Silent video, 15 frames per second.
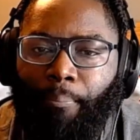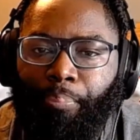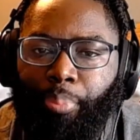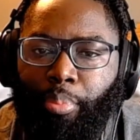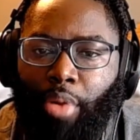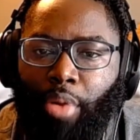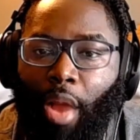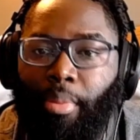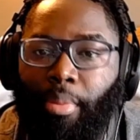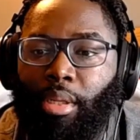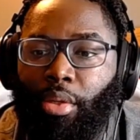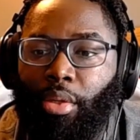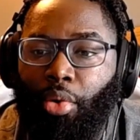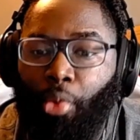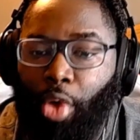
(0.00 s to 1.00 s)
Probably
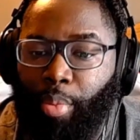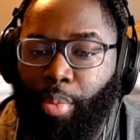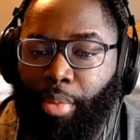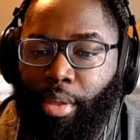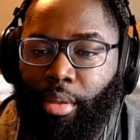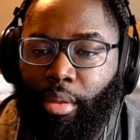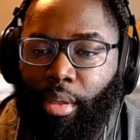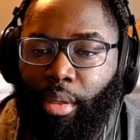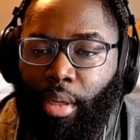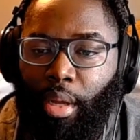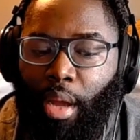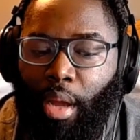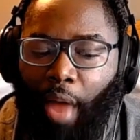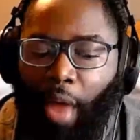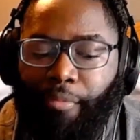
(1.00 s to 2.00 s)
the equipment.
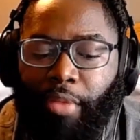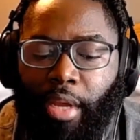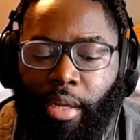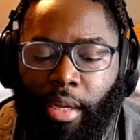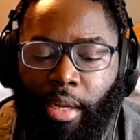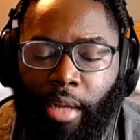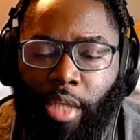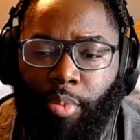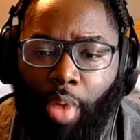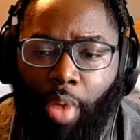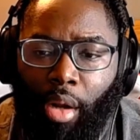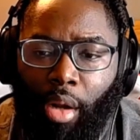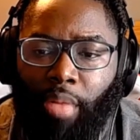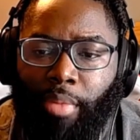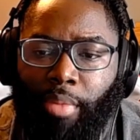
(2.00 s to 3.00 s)
I'm thinking that that's
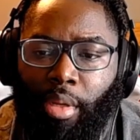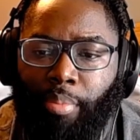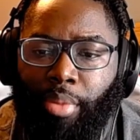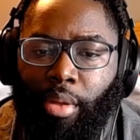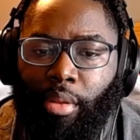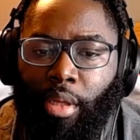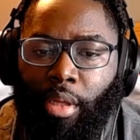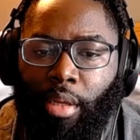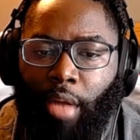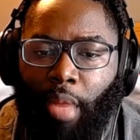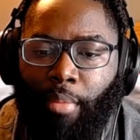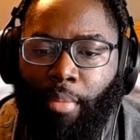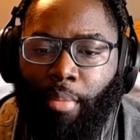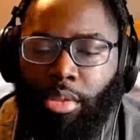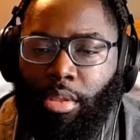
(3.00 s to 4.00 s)
probably going to be a big thing.
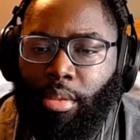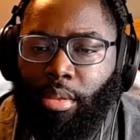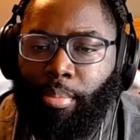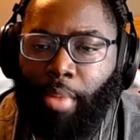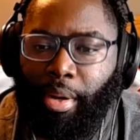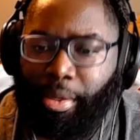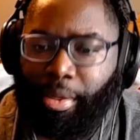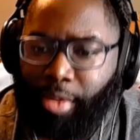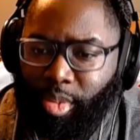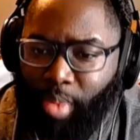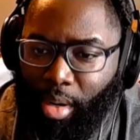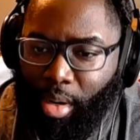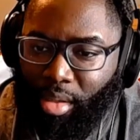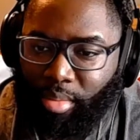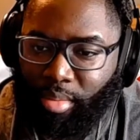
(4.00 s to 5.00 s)
Like most of the monitors
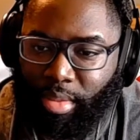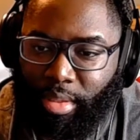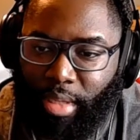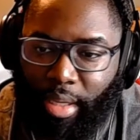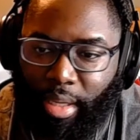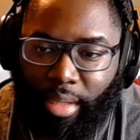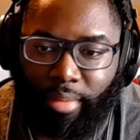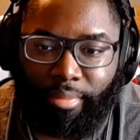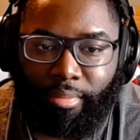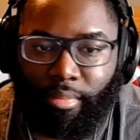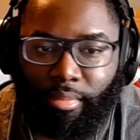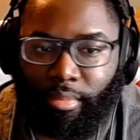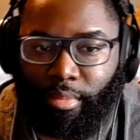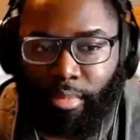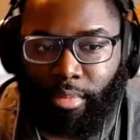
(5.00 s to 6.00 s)
probably going to be like
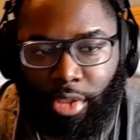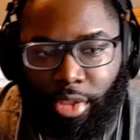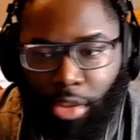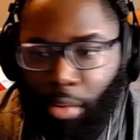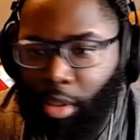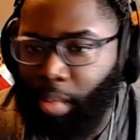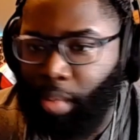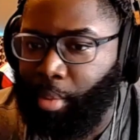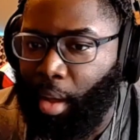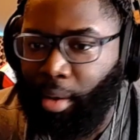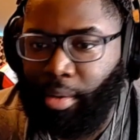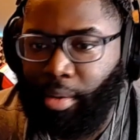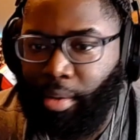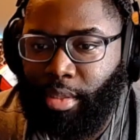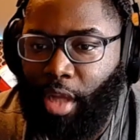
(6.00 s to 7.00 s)
Sony
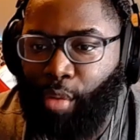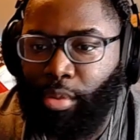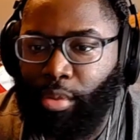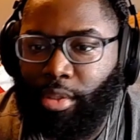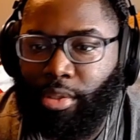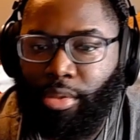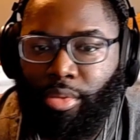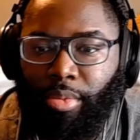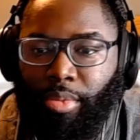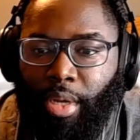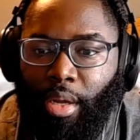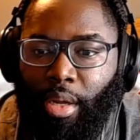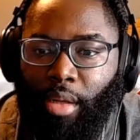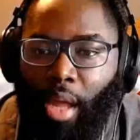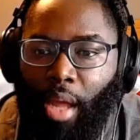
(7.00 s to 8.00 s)
monitors, I would assume
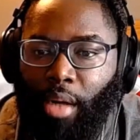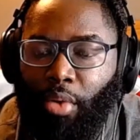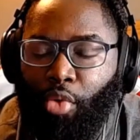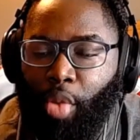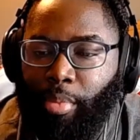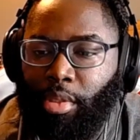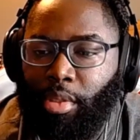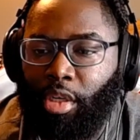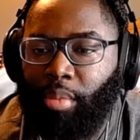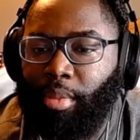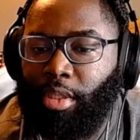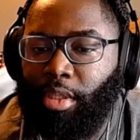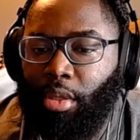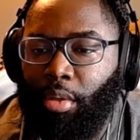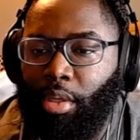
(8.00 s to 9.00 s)
now. A lot of the equipment's going to
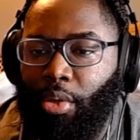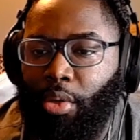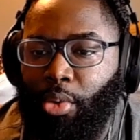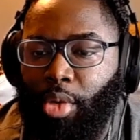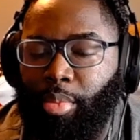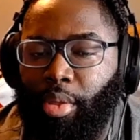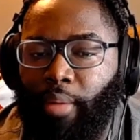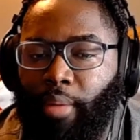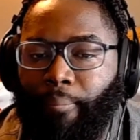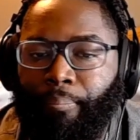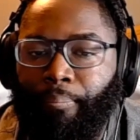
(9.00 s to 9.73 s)
be Sony equipment.